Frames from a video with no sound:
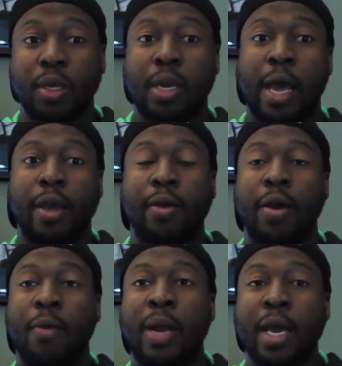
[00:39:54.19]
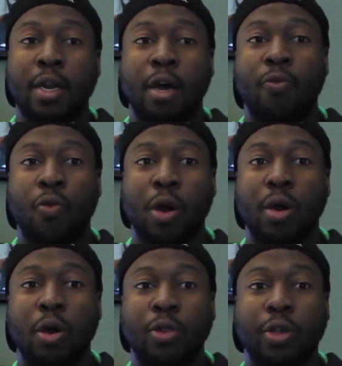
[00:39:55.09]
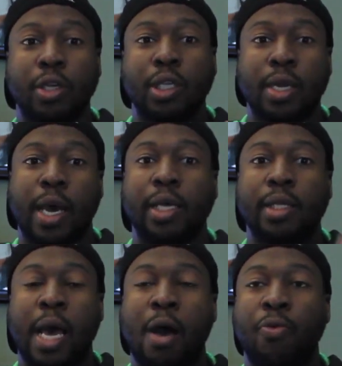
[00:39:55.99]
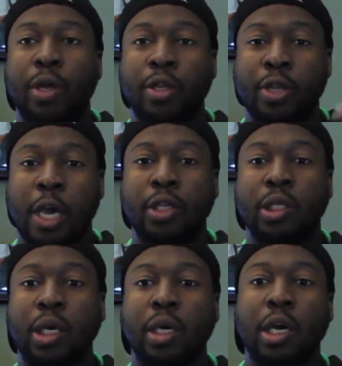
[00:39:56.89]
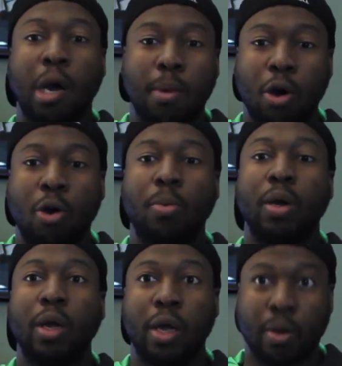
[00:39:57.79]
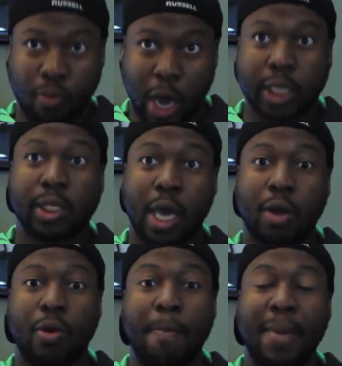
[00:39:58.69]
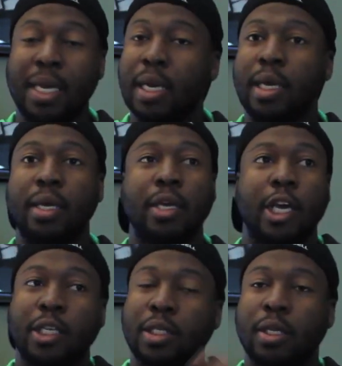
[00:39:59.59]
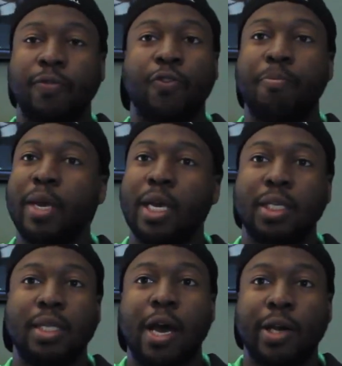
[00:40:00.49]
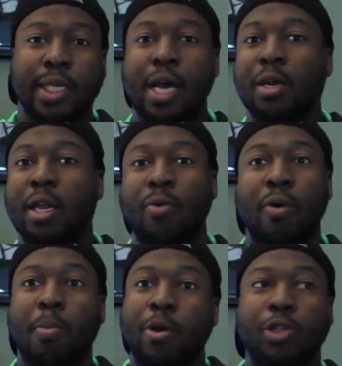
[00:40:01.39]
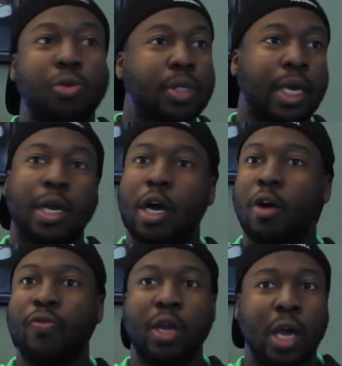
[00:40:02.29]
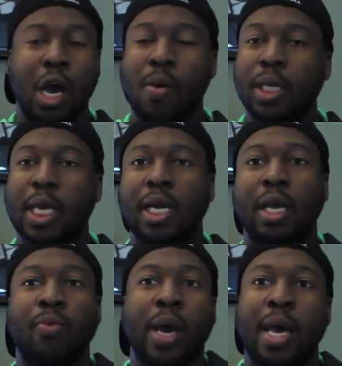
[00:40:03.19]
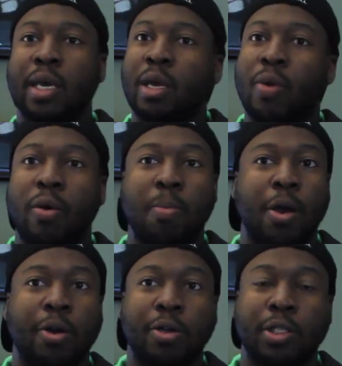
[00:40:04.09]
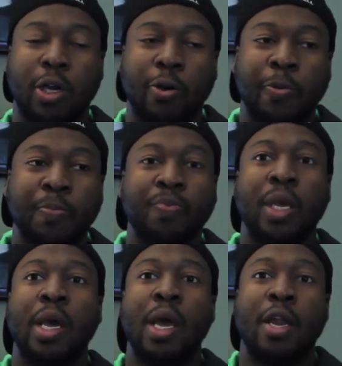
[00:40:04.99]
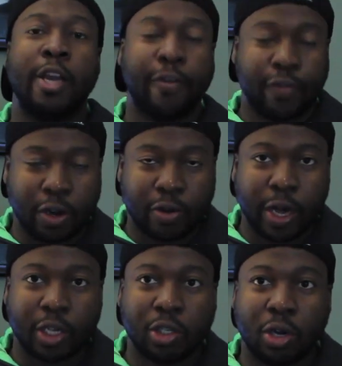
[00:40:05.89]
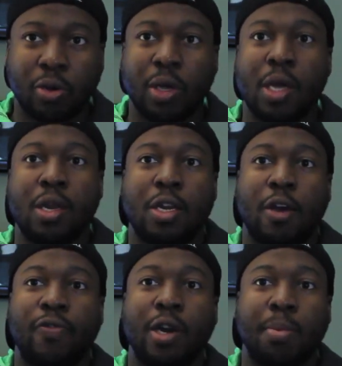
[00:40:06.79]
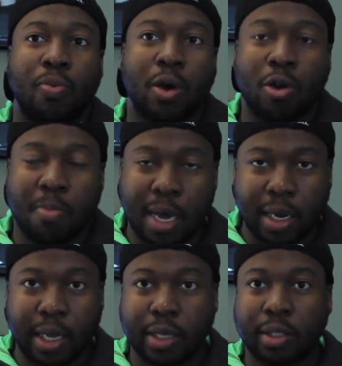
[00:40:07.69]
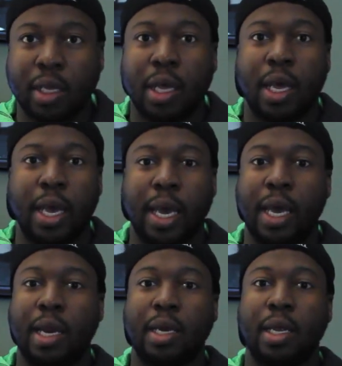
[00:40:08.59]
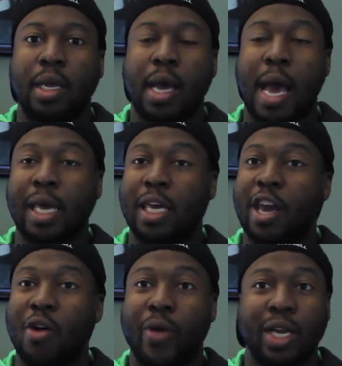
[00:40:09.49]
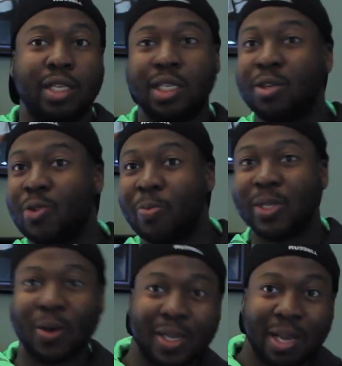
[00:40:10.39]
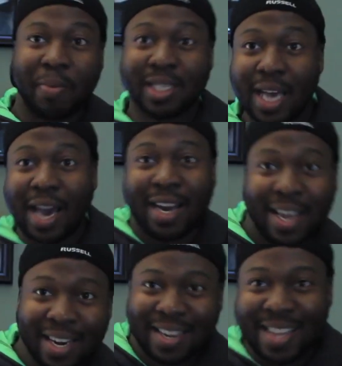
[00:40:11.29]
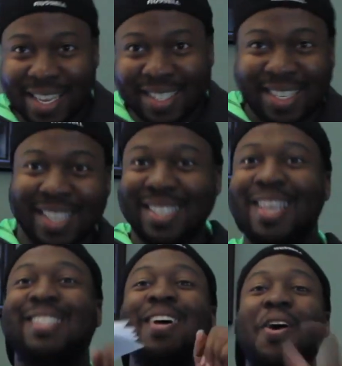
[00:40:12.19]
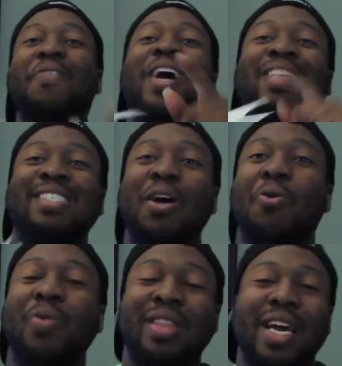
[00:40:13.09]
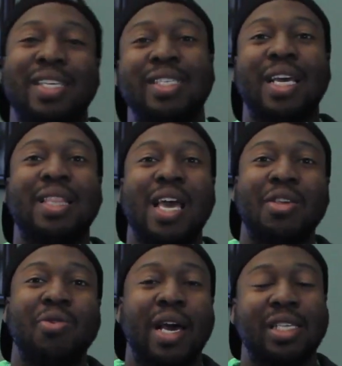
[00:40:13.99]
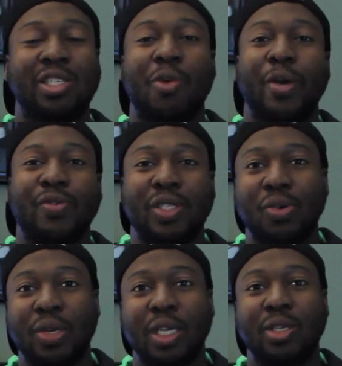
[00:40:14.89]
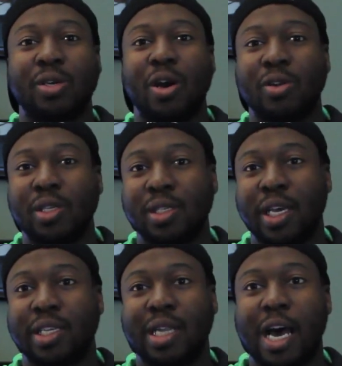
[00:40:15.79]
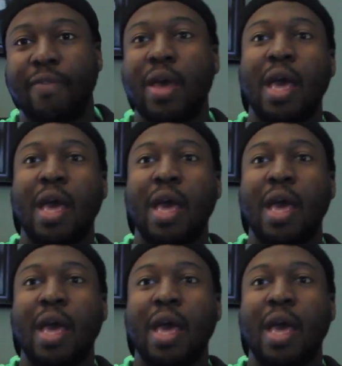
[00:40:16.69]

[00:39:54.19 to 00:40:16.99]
Like when I get off work on Thursday nights, I used to come home watch Scandal immediately. It's for me. It's How to Get Away with Murder. As I get off, I'm watching How to Get Away with Murder. So definitely a great show. Definitely number 1 on my list. And I can't wait to see the new episode because I'm excited. Yes. All right. So with that said, thank you guys so much for tuning in to KARLTON Says Live.